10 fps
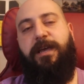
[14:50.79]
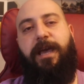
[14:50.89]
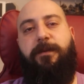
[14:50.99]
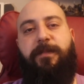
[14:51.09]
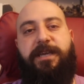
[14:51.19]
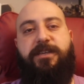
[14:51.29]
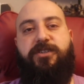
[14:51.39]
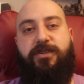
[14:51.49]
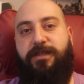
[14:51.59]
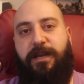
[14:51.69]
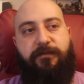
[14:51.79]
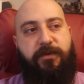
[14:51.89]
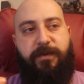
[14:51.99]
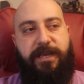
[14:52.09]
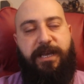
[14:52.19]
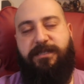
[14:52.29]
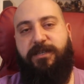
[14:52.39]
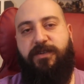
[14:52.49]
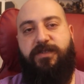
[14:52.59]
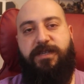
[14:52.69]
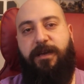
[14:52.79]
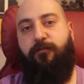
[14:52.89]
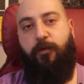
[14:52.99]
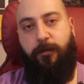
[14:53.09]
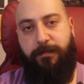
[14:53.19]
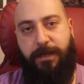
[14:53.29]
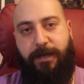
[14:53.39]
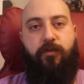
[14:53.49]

and making sure that everybody has a good time role playing.